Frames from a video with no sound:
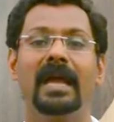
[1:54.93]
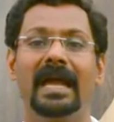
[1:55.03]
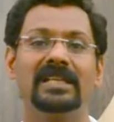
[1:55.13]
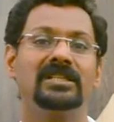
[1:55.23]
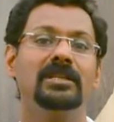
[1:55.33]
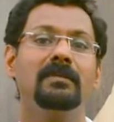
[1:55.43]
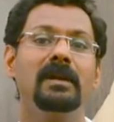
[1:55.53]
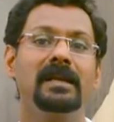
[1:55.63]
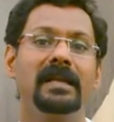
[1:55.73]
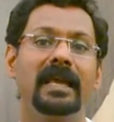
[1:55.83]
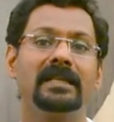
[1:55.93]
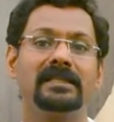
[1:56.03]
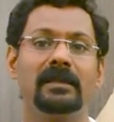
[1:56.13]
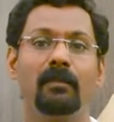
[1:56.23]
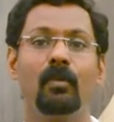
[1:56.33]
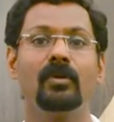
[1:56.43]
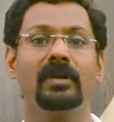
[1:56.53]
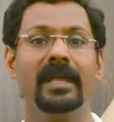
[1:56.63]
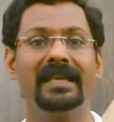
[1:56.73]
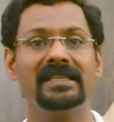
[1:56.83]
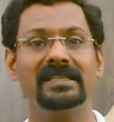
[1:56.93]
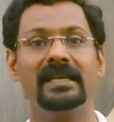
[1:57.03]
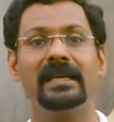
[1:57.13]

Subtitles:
HTML tags support text,